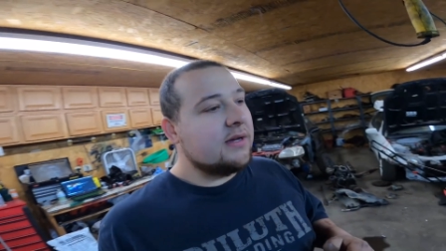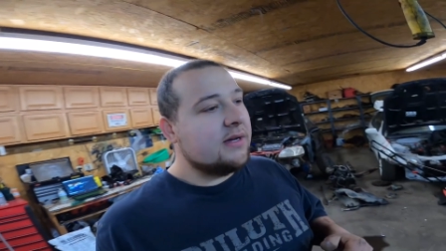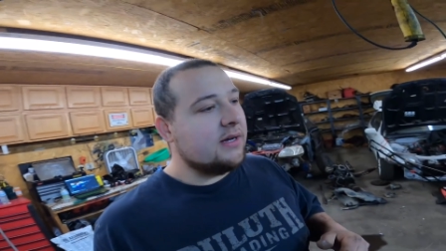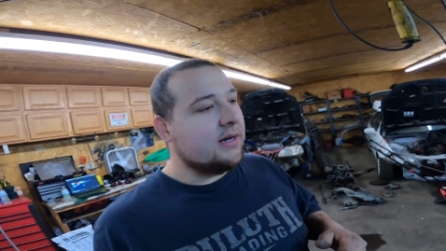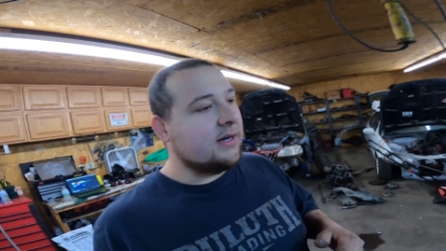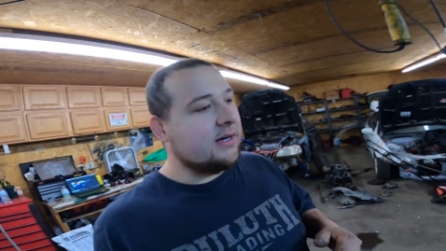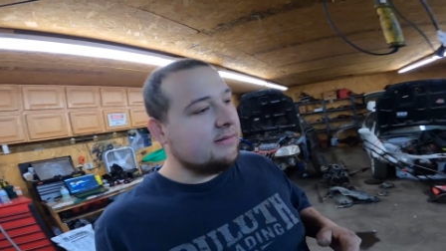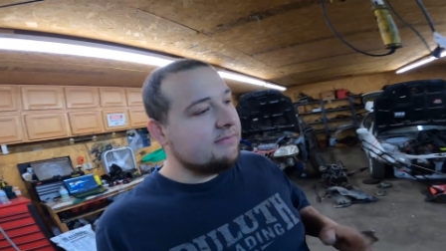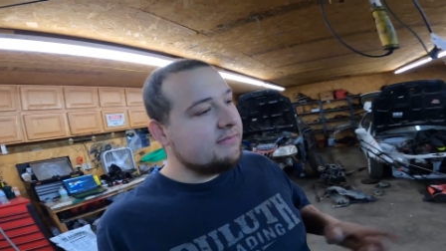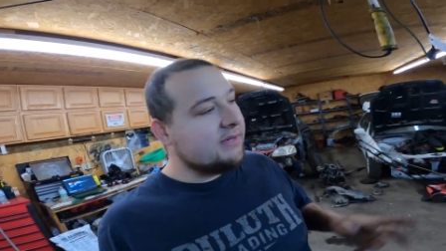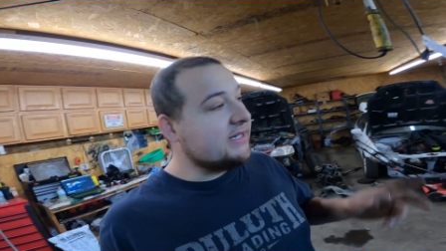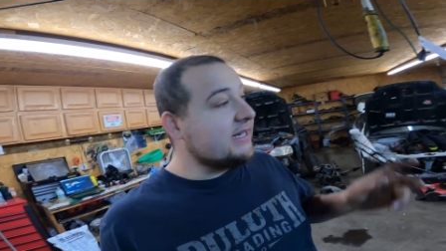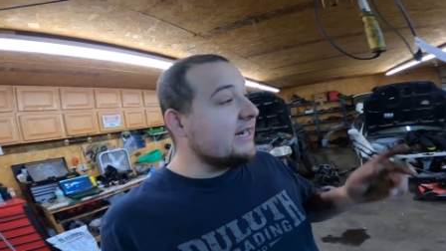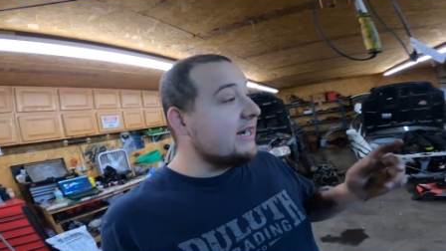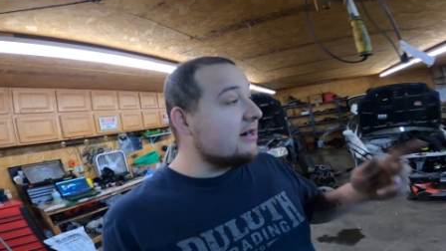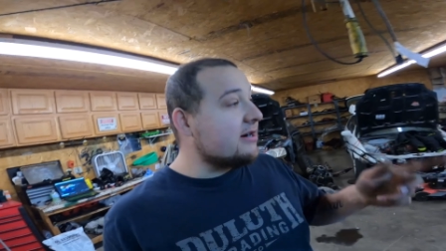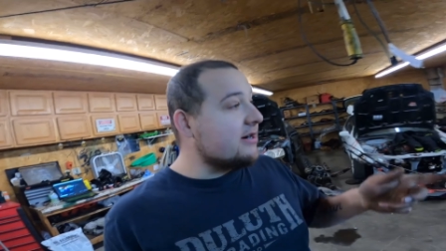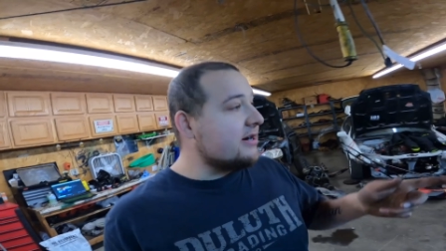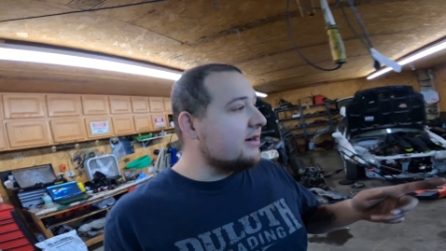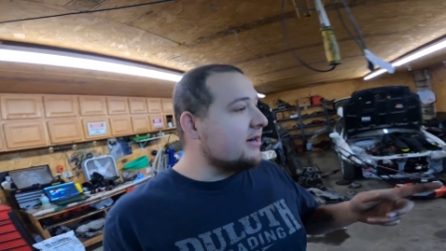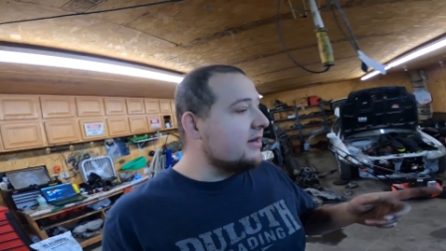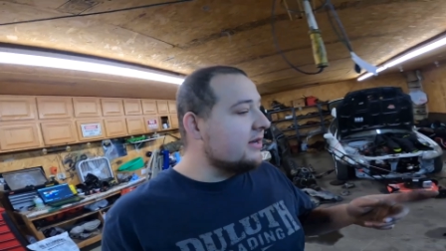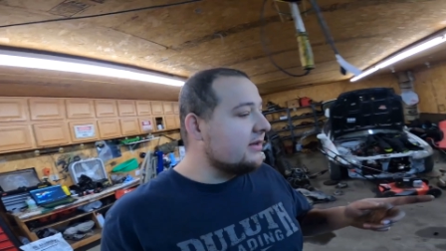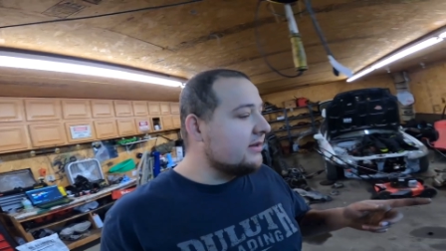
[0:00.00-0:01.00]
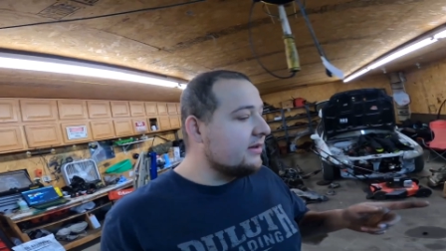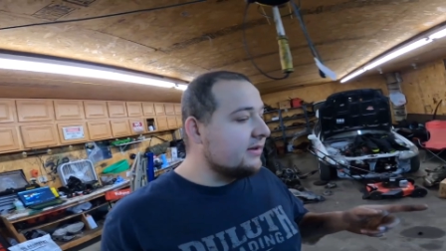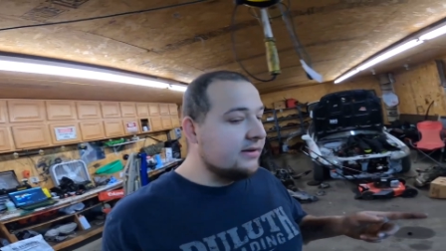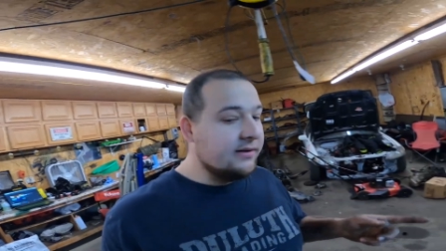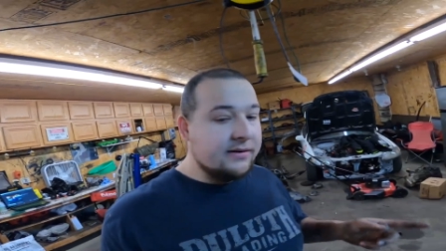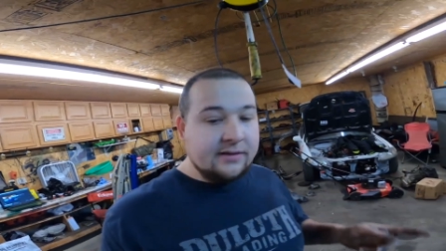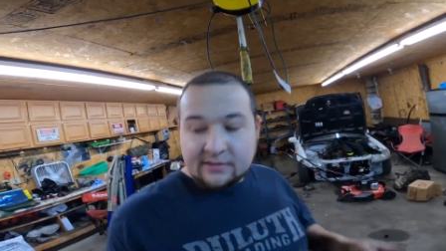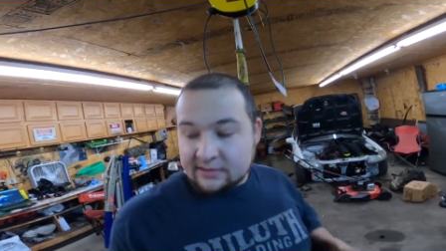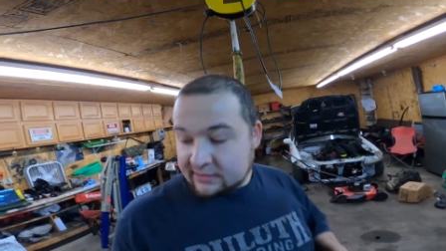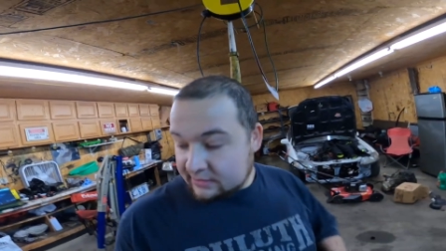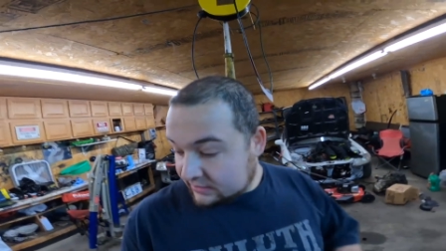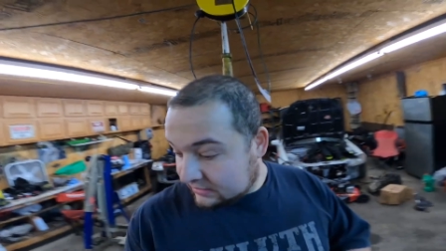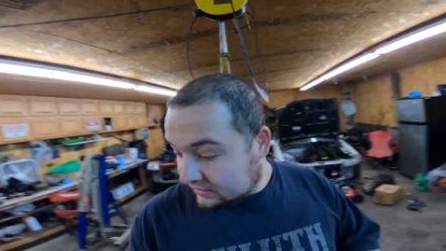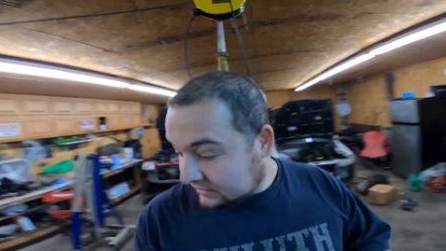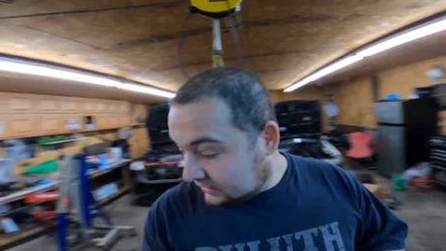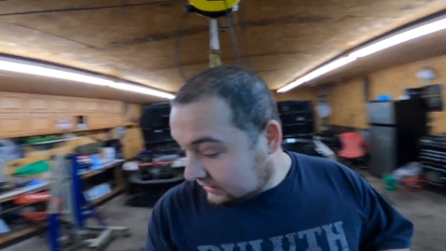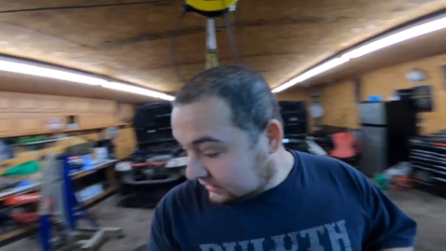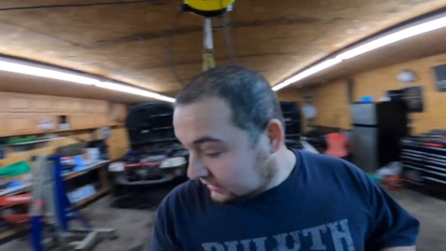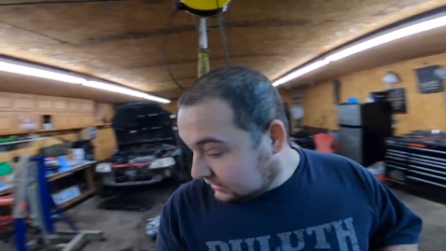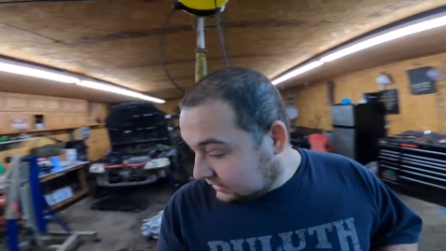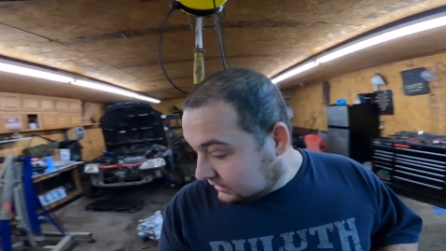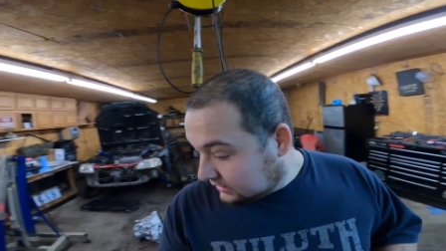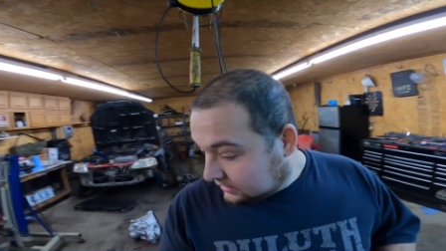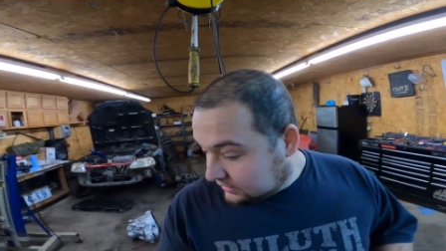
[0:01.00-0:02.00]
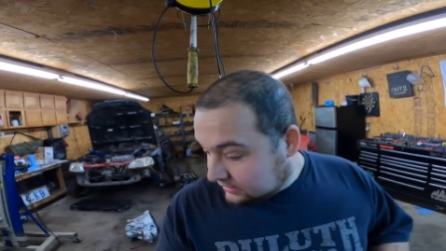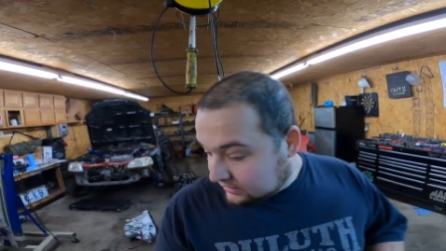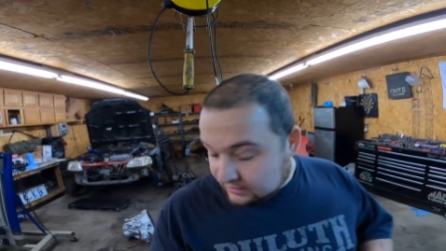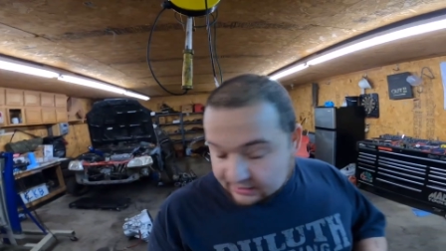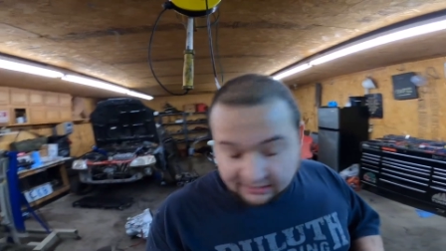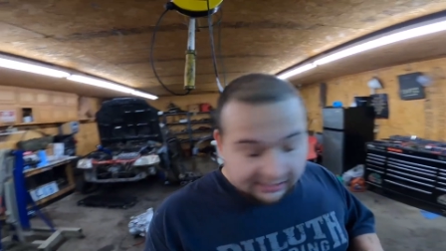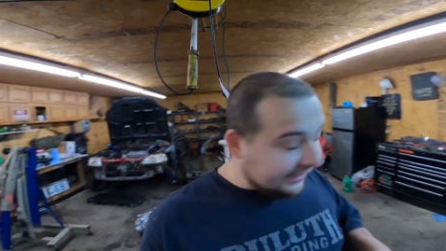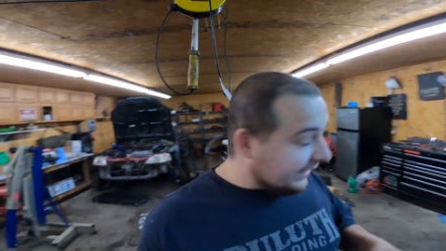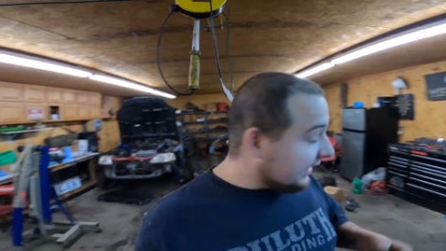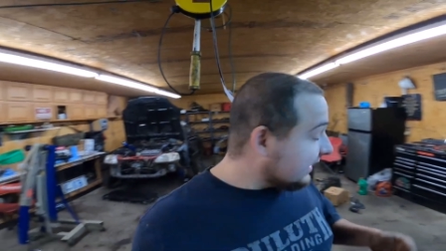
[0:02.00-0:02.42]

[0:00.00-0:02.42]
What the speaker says: But Darren, I